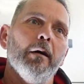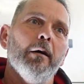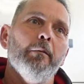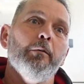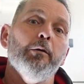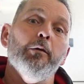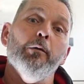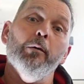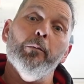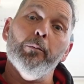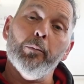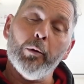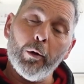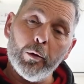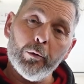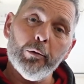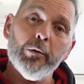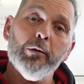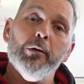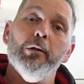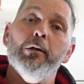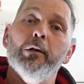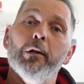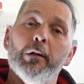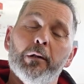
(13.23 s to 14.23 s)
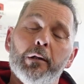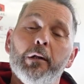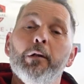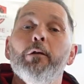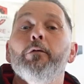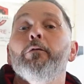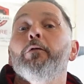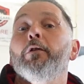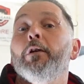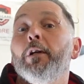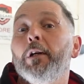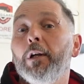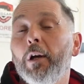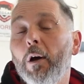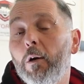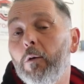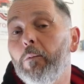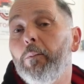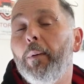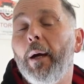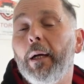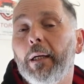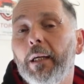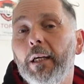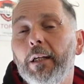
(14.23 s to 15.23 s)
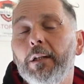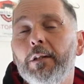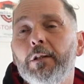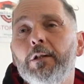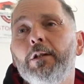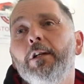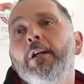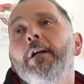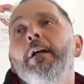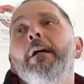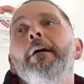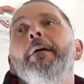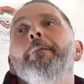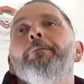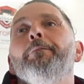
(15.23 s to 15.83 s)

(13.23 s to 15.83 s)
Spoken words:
We do a bronze, a silver and a gold package,